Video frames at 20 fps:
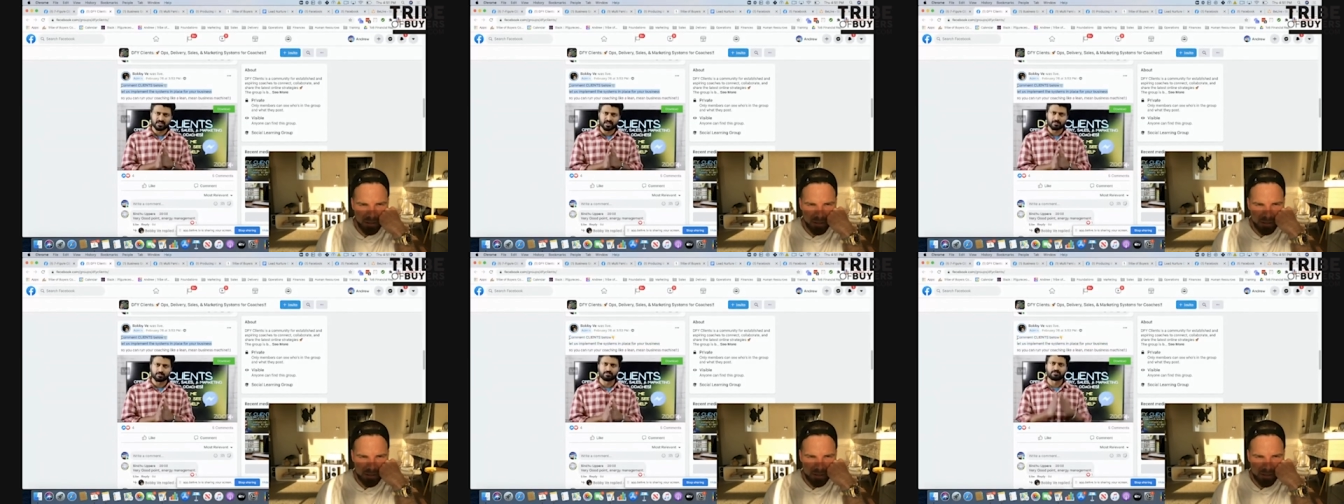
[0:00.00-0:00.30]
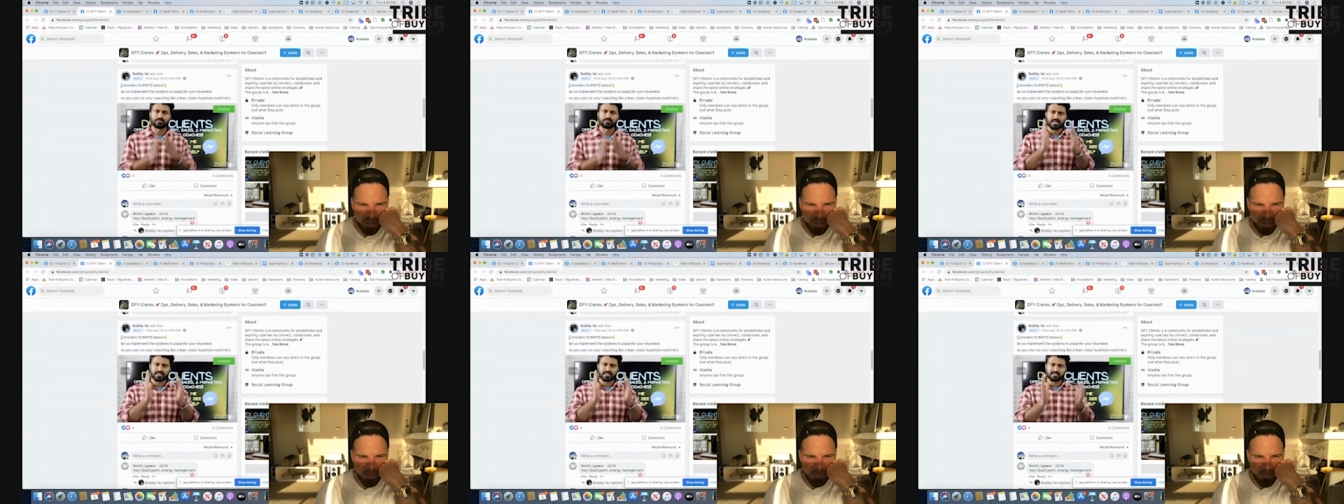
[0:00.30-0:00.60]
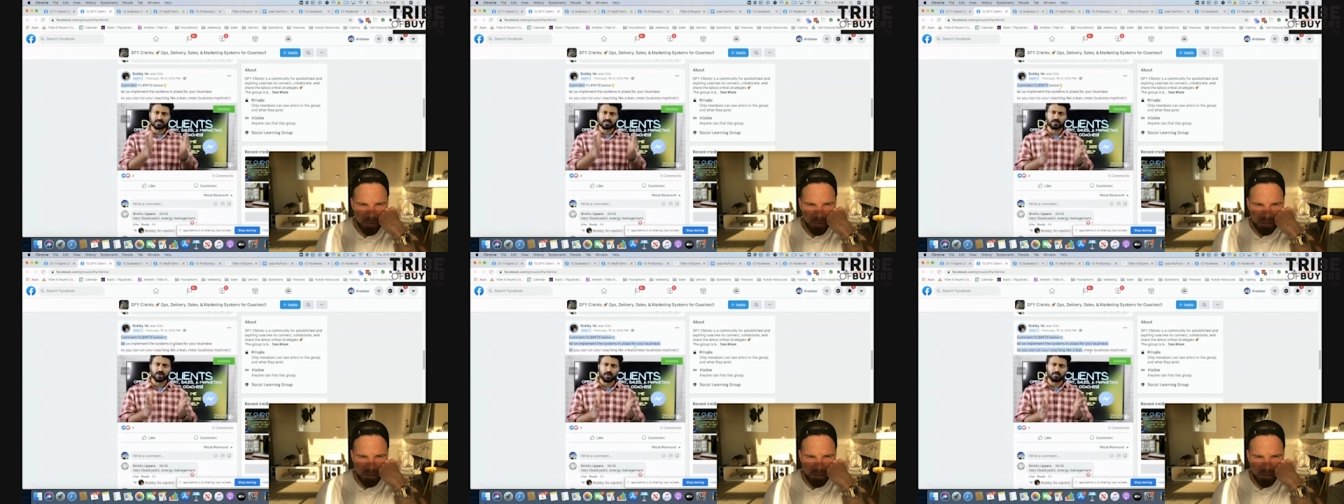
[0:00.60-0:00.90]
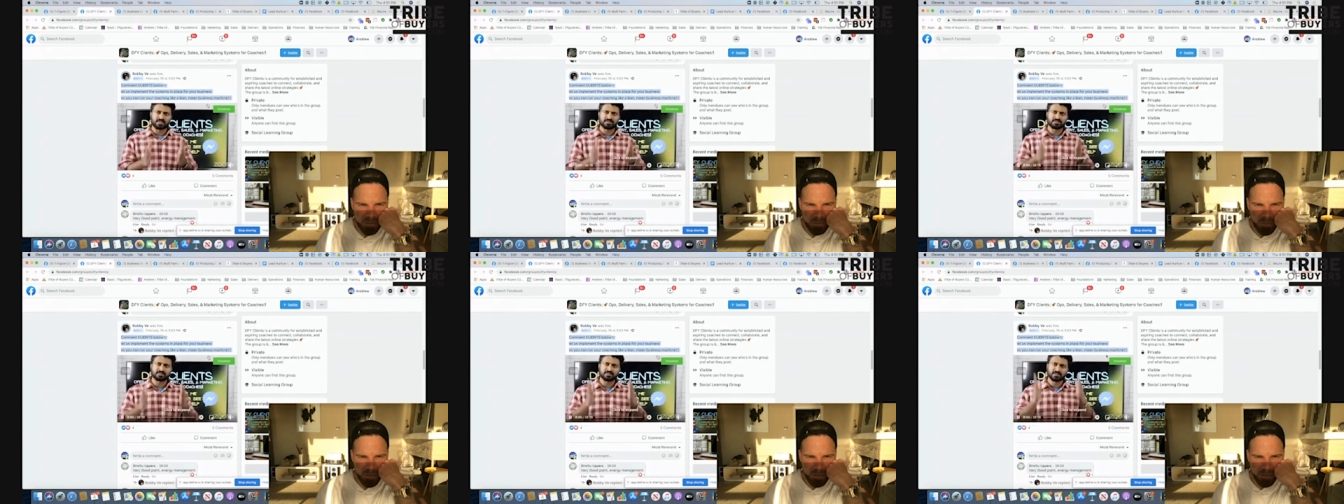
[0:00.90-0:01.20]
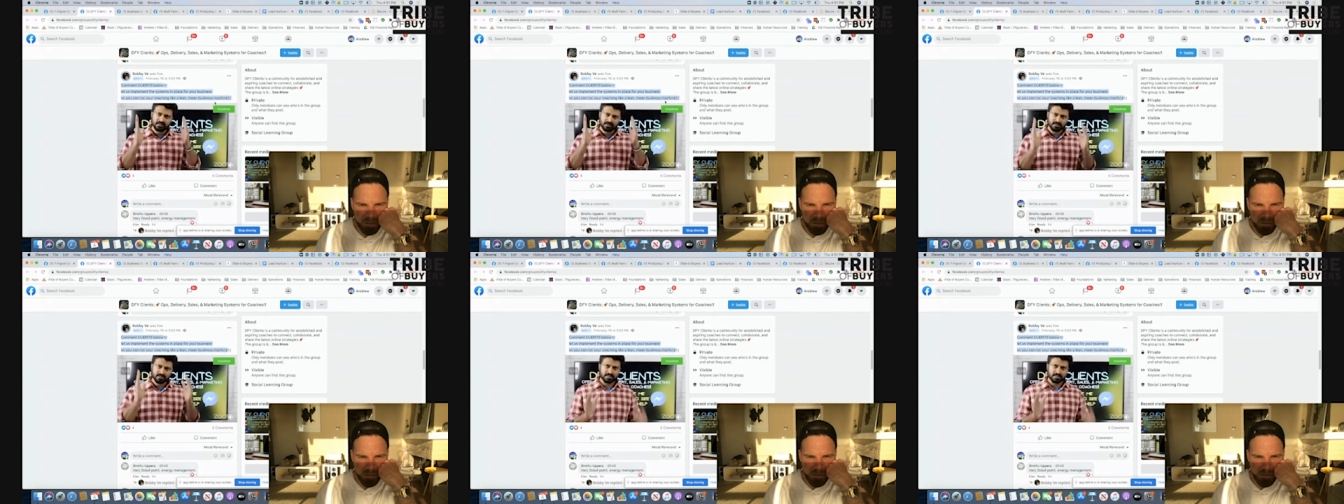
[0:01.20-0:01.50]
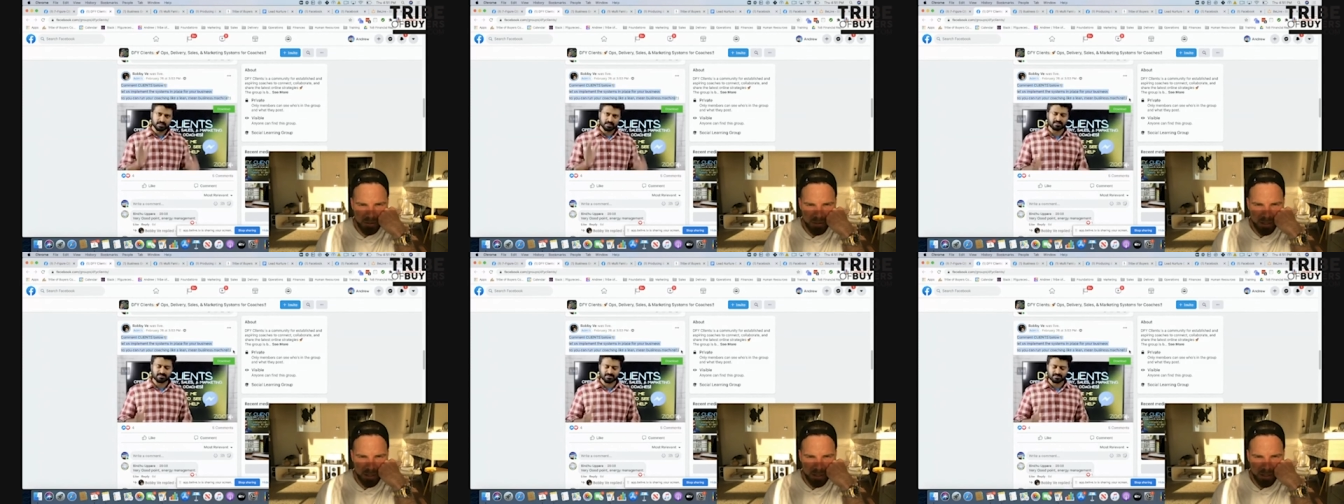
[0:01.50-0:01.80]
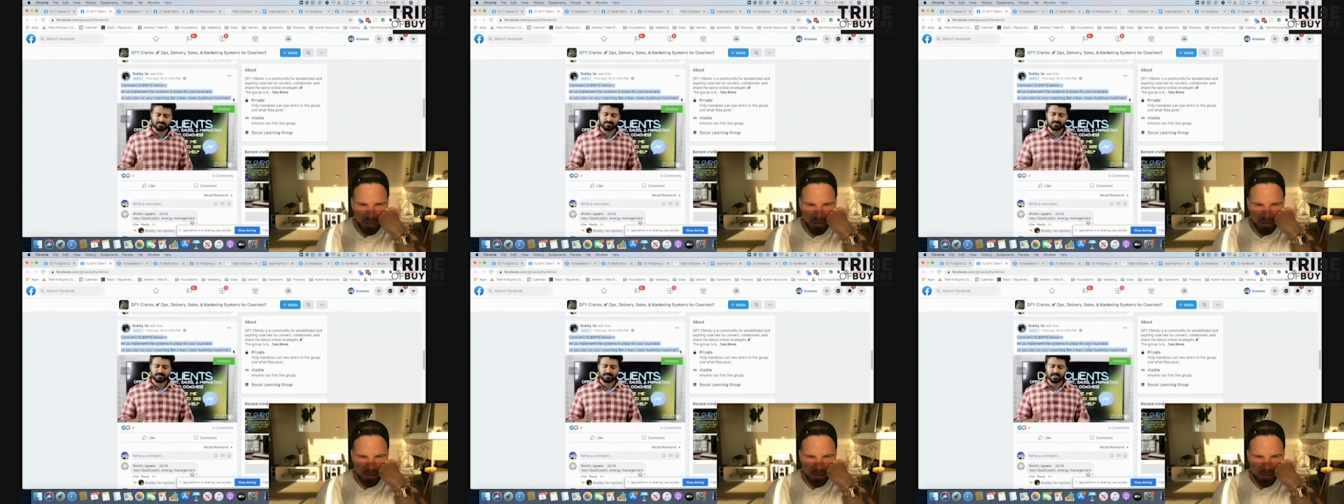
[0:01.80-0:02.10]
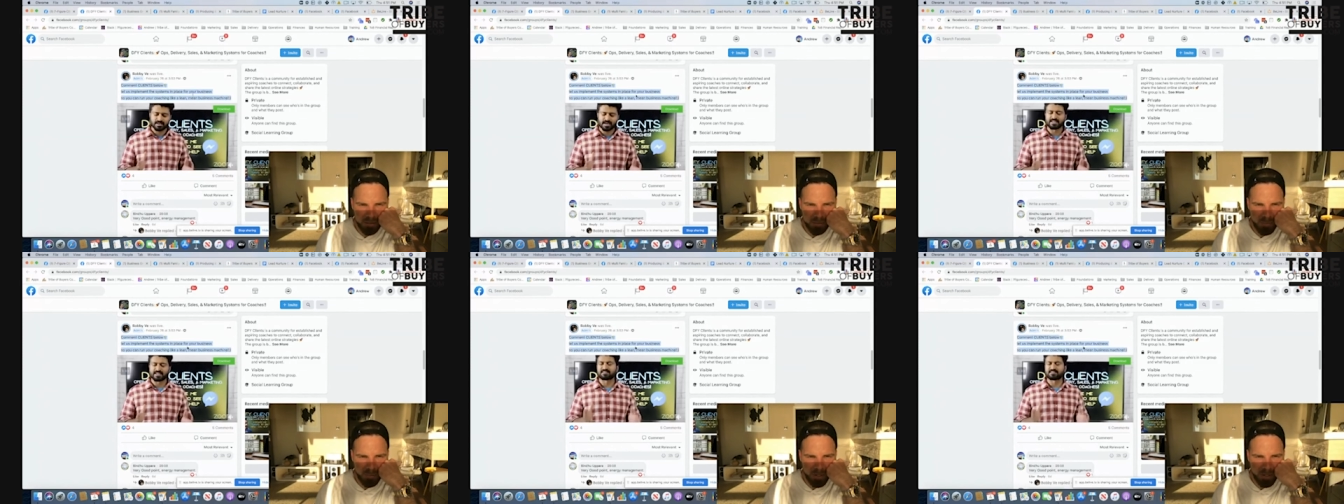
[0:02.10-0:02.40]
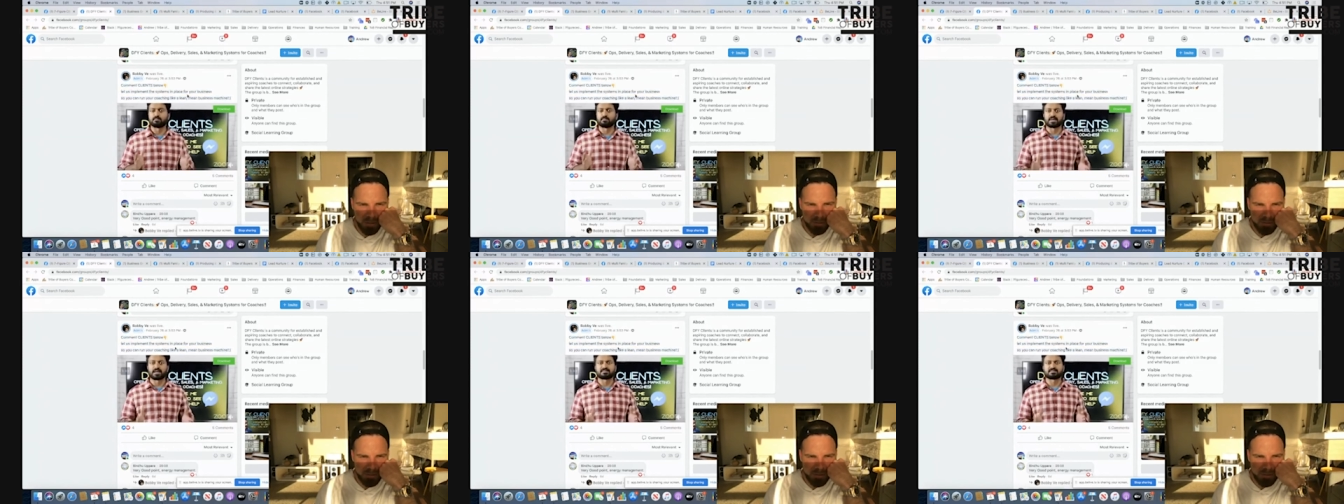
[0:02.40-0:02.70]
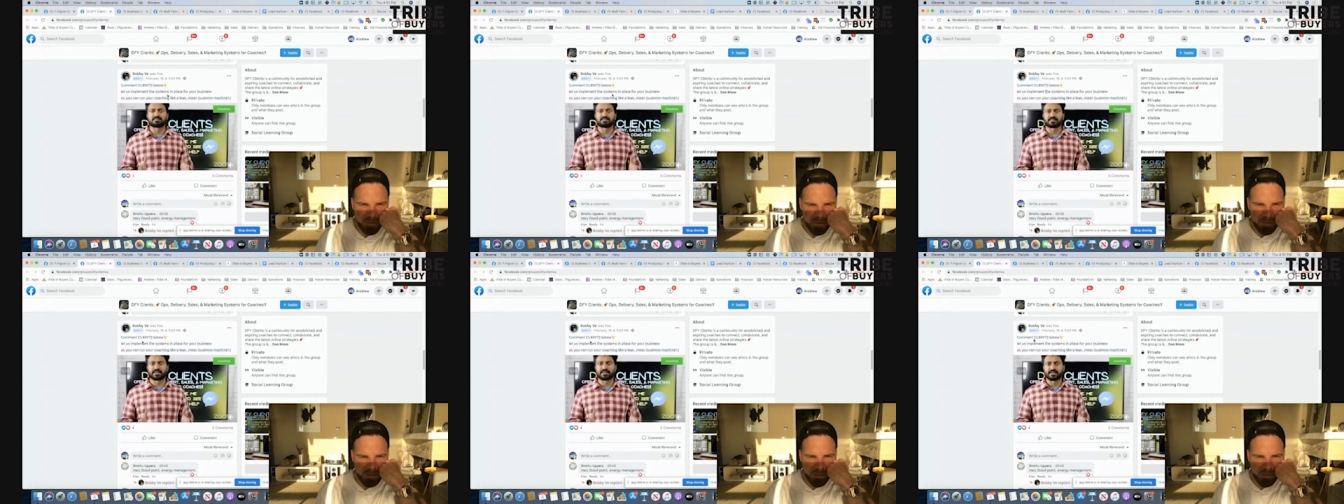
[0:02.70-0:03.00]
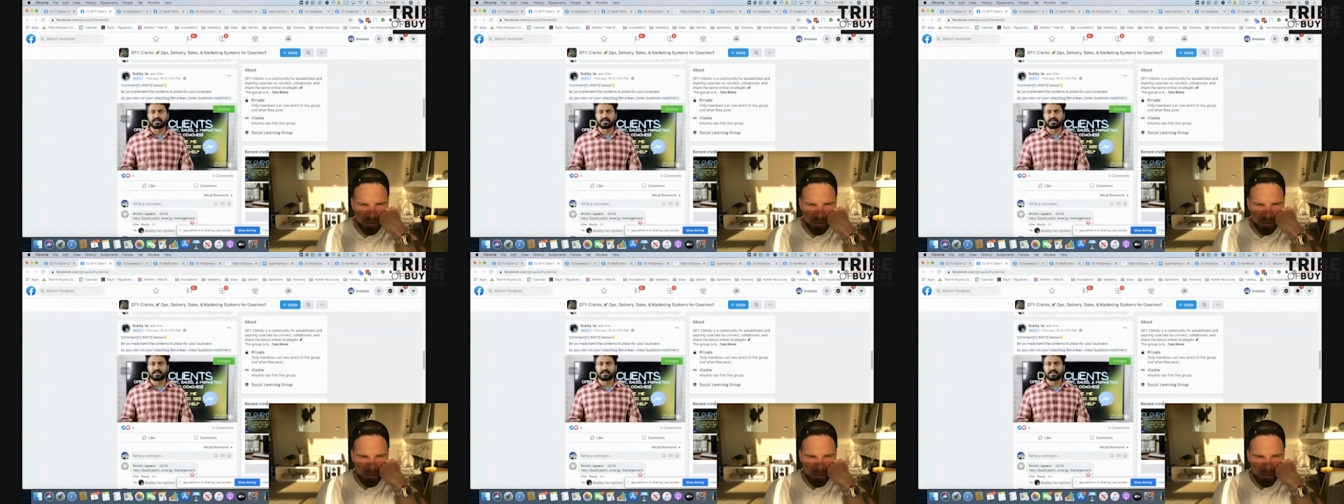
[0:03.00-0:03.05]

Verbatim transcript: So make sure when you're creating these posts